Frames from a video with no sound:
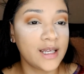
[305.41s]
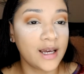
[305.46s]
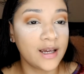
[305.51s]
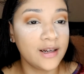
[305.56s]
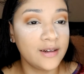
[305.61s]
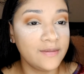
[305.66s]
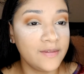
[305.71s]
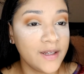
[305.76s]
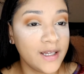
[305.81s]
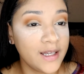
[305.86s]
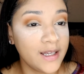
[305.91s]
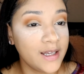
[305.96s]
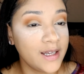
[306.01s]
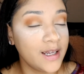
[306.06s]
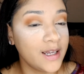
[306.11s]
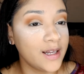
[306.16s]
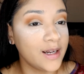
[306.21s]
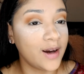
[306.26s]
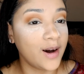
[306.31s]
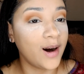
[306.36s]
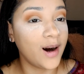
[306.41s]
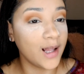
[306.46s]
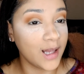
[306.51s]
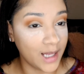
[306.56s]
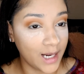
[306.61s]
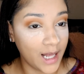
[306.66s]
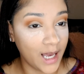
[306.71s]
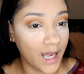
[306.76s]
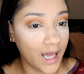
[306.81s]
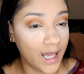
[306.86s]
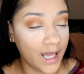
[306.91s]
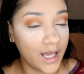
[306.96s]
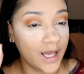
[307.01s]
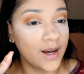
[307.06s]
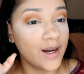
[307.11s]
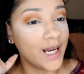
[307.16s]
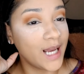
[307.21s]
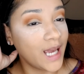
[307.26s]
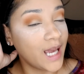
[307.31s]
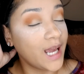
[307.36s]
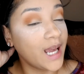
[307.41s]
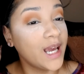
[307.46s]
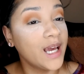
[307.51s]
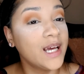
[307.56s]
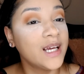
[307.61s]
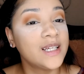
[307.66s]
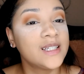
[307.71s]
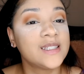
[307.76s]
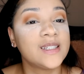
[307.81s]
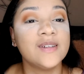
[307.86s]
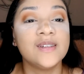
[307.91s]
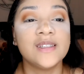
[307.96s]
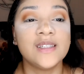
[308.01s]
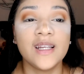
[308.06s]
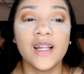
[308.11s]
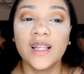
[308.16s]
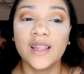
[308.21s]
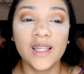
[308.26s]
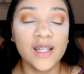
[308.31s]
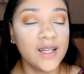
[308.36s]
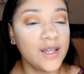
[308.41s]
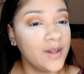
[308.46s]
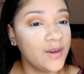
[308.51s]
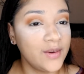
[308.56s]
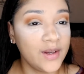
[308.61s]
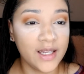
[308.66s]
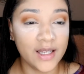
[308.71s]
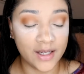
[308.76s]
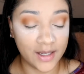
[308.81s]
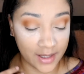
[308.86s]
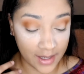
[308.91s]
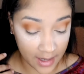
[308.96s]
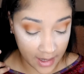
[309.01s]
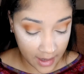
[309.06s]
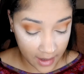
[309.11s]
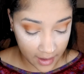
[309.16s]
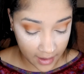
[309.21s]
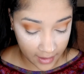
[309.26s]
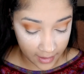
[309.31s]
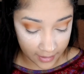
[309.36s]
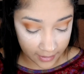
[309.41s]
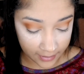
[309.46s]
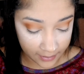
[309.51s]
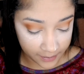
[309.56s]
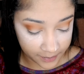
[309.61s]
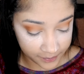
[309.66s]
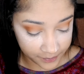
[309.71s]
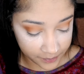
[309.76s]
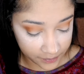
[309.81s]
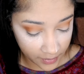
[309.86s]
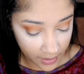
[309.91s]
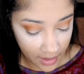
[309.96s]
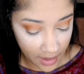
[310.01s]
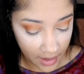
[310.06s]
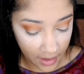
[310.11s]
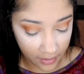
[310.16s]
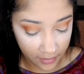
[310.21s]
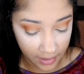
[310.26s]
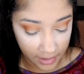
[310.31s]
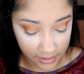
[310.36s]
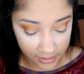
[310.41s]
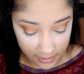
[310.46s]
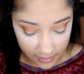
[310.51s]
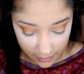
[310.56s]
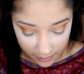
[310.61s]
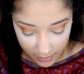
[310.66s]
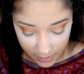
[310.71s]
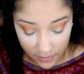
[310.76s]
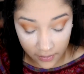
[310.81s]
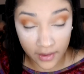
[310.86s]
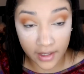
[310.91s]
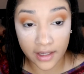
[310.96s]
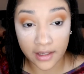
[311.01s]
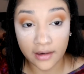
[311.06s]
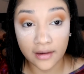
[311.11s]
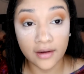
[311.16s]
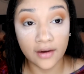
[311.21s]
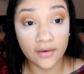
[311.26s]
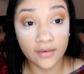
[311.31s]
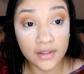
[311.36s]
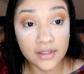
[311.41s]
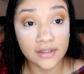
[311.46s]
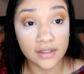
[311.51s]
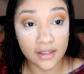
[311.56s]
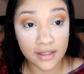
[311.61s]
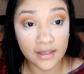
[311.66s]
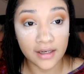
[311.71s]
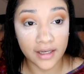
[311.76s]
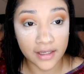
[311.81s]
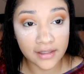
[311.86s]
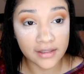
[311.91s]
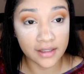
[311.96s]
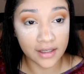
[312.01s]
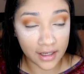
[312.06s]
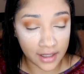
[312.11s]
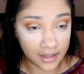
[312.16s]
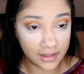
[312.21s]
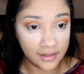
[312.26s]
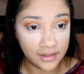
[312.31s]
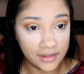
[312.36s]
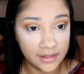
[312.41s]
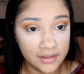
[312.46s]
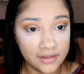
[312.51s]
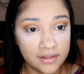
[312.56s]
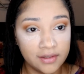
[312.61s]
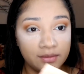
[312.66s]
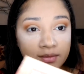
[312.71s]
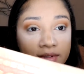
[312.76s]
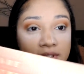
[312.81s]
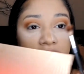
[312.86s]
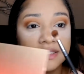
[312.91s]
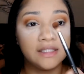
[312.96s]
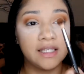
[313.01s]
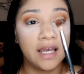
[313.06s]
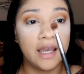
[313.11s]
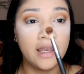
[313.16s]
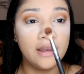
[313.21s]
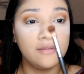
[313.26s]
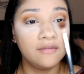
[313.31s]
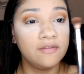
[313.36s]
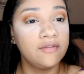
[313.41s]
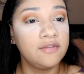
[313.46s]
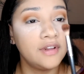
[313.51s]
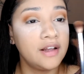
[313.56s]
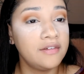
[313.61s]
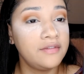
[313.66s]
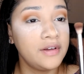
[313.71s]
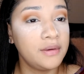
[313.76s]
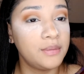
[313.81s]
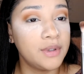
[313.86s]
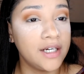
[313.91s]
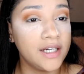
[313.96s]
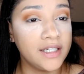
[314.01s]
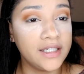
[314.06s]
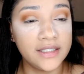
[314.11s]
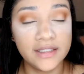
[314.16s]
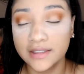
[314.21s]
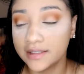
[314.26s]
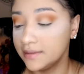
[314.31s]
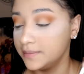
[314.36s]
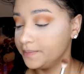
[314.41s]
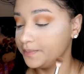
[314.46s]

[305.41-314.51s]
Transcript: out of it and all of that. Okay, so it's nothing new here. All right, so I'm gonna go ahead and go into the next color with the same fluffy brush,